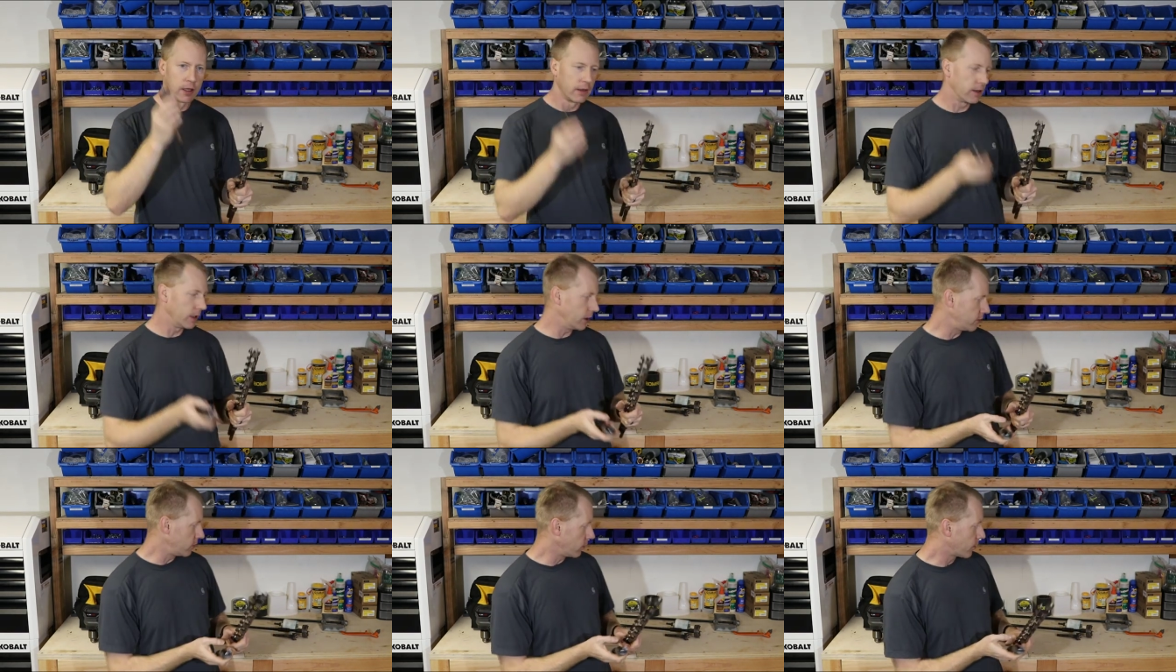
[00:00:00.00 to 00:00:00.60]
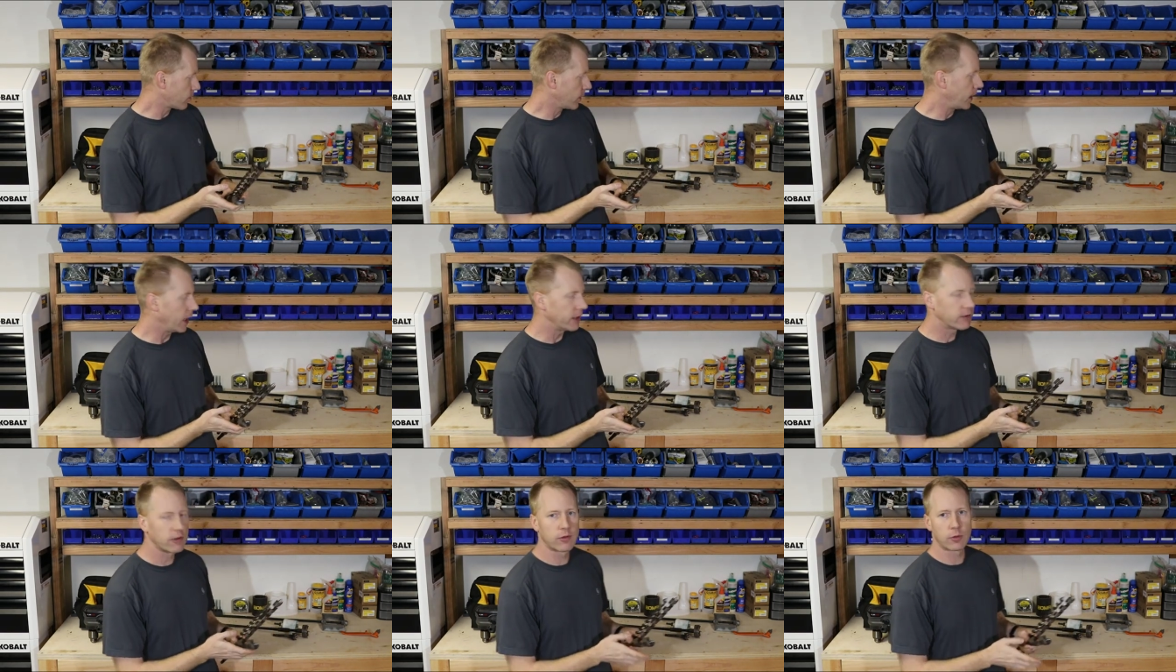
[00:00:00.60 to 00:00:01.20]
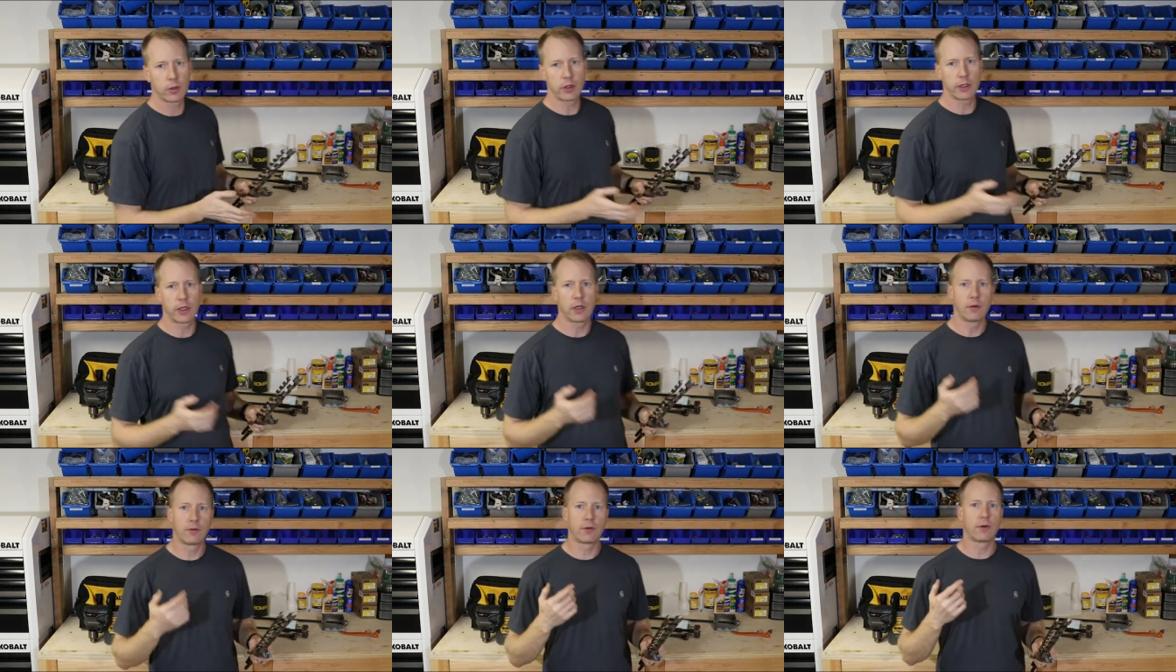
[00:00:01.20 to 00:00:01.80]
The 1 3/8 is really
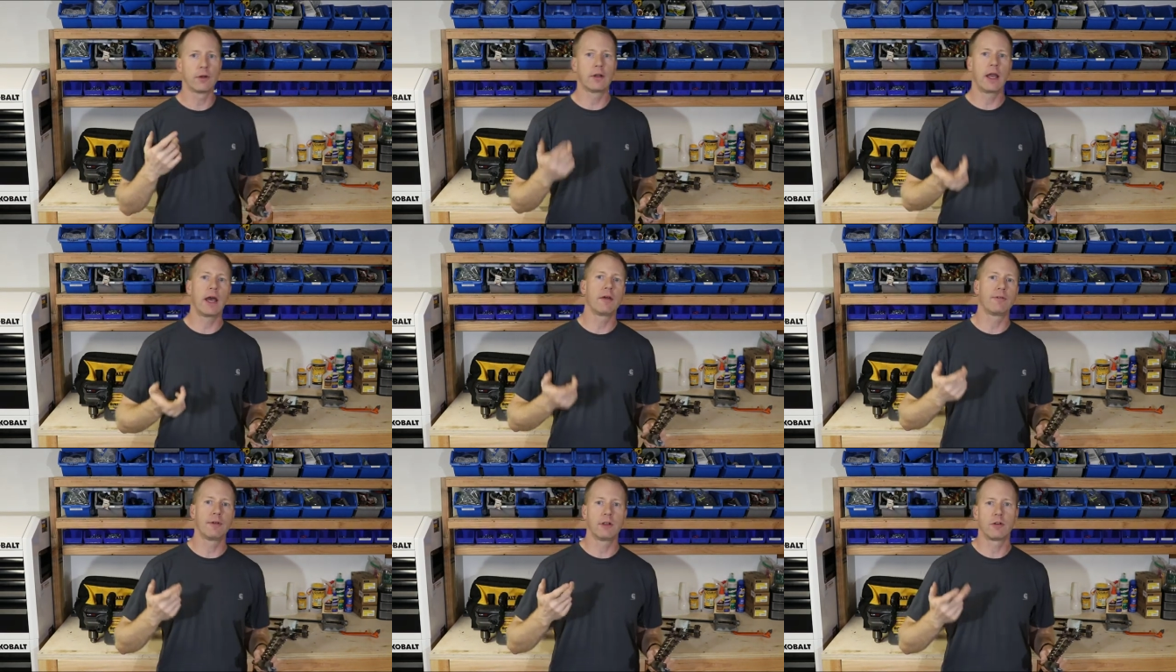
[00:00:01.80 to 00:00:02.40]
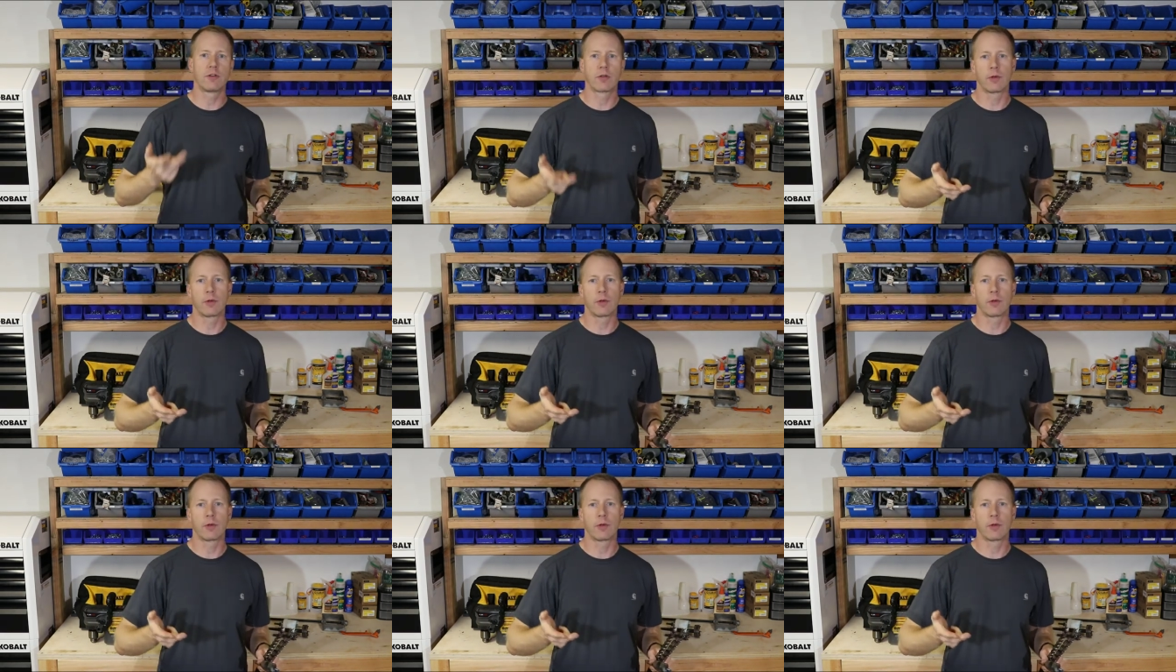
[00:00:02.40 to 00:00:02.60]
good for 1/2 inch,